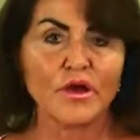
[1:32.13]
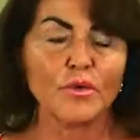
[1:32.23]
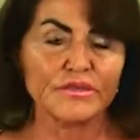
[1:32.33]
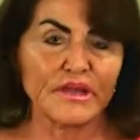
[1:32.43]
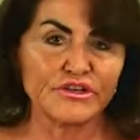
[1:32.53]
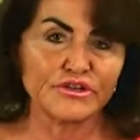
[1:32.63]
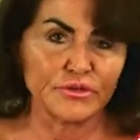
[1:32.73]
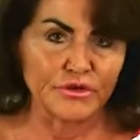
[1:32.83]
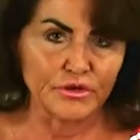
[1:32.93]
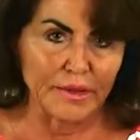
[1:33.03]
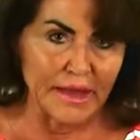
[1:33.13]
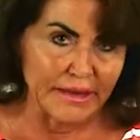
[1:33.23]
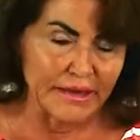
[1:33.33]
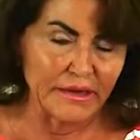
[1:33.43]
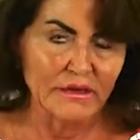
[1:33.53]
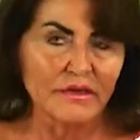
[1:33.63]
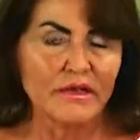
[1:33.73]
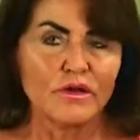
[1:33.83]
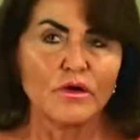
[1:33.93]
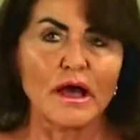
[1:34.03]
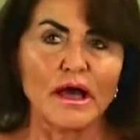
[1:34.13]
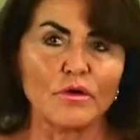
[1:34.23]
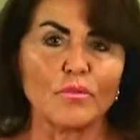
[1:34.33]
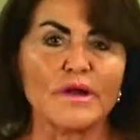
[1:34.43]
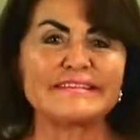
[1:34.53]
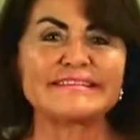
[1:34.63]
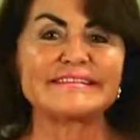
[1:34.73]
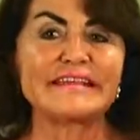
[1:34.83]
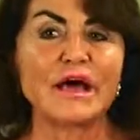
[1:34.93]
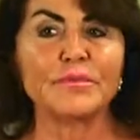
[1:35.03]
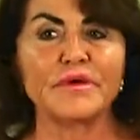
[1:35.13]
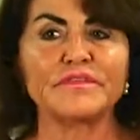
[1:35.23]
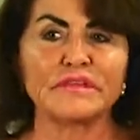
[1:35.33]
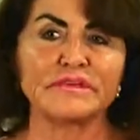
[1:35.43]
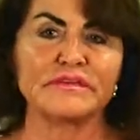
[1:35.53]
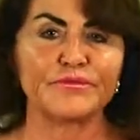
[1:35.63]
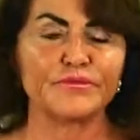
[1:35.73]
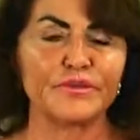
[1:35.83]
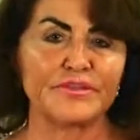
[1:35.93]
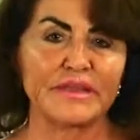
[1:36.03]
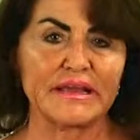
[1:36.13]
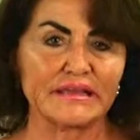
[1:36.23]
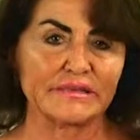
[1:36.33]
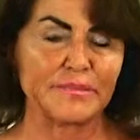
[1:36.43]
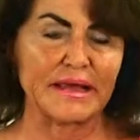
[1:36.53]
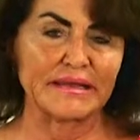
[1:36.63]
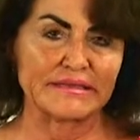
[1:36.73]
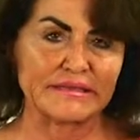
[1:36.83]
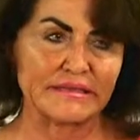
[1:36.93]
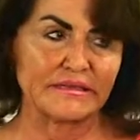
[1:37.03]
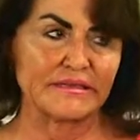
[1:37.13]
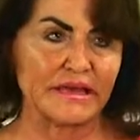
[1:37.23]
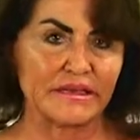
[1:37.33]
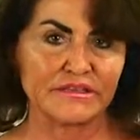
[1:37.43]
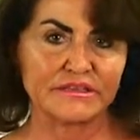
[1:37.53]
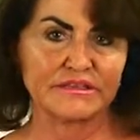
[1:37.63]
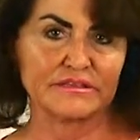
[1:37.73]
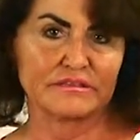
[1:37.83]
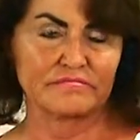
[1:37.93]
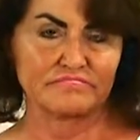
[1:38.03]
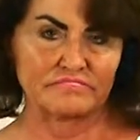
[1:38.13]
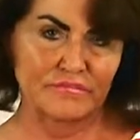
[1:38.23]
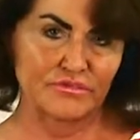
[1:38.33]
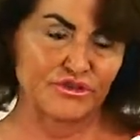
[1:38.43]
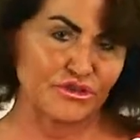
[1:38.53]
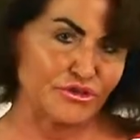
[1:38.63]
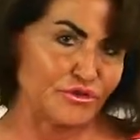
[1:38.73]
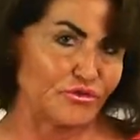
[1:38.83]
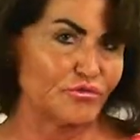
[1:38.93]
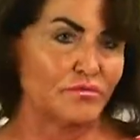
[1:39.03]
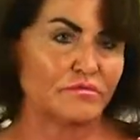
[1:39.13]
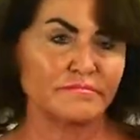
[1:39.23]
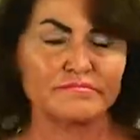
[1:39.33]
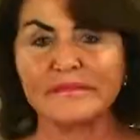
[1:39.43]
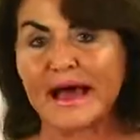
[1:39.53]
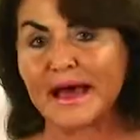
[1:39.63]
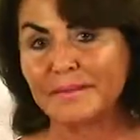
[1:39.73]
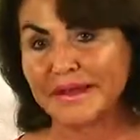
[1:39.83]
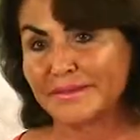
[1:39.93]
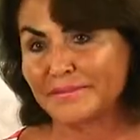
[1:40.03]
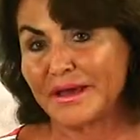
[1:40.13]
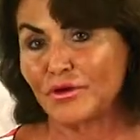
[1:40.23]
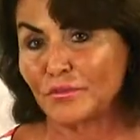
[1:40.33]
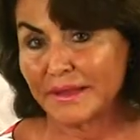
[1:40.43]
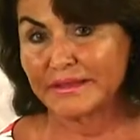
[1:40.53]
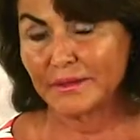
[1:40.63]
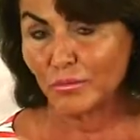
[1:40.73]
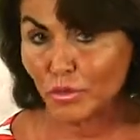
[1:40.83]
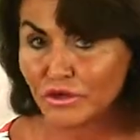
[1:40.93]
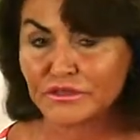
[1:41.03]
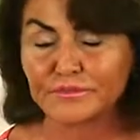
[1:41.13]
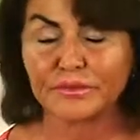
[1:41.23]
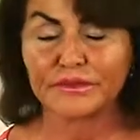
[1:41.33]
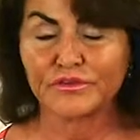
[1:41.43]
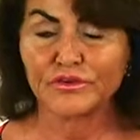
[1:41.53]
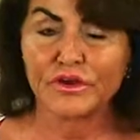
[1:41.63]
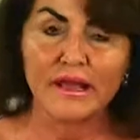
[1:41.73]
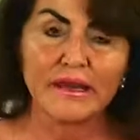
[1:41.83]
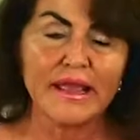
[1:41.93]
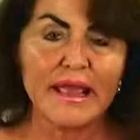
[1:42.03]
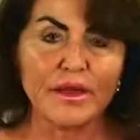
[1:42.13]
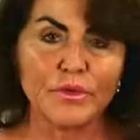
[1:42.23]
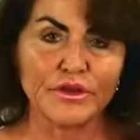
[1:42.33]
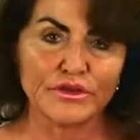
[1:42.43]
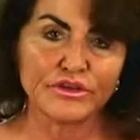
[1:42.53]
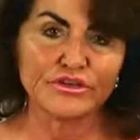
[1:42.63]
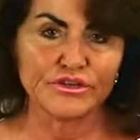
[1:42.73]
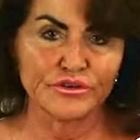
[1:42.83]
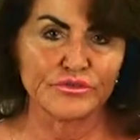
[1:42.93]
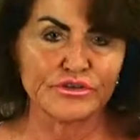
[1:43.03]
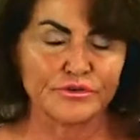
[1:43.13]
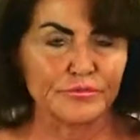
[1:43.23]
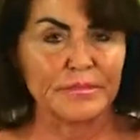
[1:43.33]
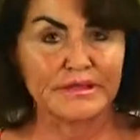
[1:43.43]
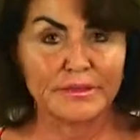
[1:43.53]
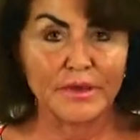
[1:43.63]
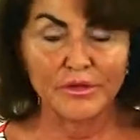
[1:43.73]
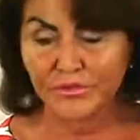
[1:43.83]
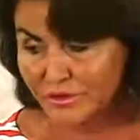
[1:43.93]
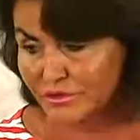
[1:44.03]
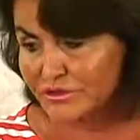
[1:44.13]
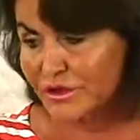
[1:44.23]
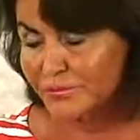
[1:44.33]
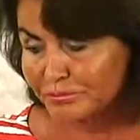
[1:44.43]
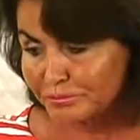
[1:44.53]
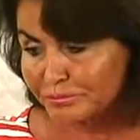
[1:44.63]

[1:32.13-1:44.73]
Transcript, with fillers: what they do in your body, uh, what some of the different things medicine does to not make them better or make them worse, believe it or not, and what you can do to make them healthier. So,